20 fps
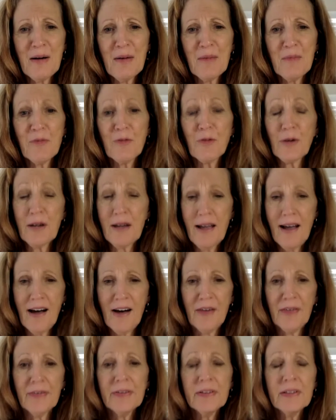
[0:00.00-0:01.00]
for
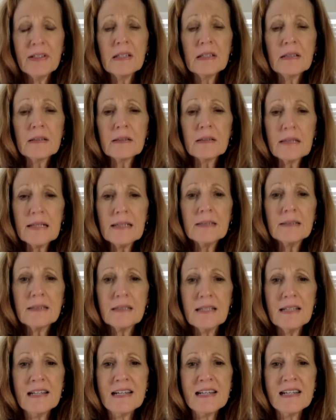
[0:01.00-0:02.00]
now,
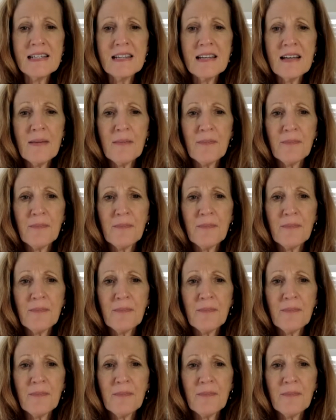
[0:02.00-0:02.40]
LinkedIn